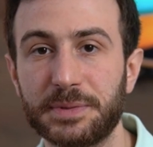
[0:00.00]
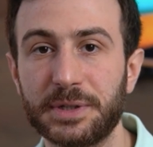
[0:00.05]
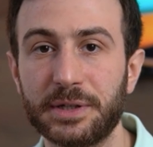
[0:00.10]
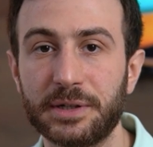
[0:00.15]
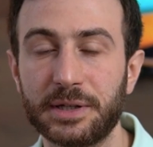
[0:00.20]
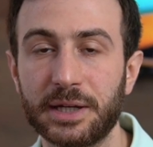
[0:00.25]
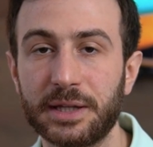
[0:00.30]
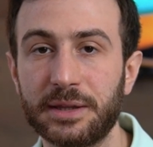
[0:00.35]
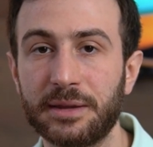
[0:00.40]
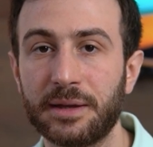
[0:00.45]

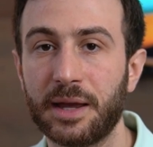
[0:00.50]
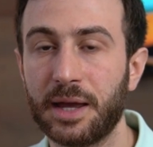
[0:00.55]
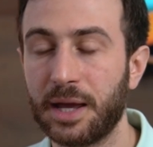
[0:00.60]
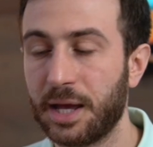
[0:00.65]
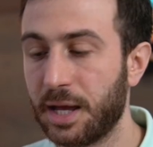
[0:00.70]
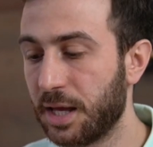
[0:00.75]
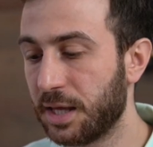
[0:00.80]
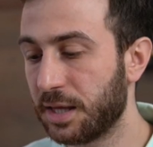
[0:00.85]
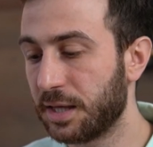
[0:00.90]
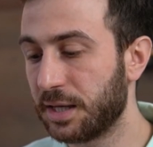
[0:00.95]
period,
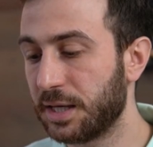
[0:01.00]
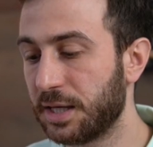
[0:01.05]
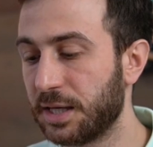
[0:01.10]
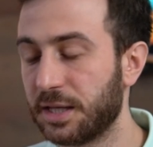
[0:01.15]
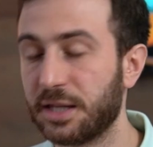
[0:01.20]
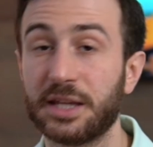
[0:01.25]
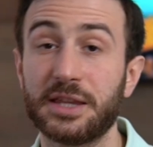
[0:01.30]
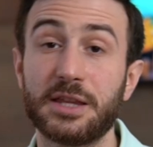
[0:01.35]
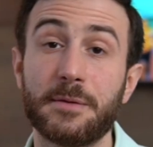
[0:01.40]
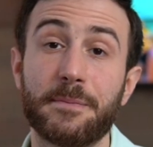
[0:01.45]

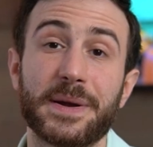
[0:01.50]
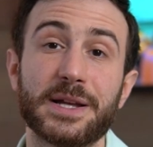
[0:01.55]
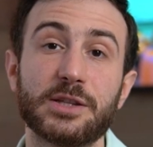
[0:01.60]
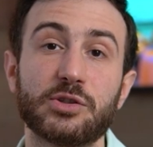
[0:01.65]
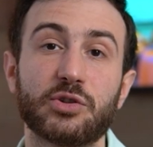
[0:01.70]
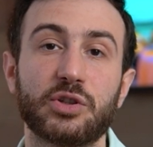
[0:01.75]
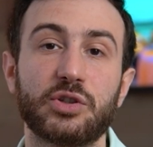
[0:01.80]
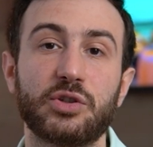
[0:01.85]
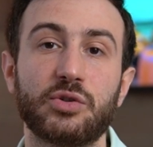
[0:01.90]
it depends on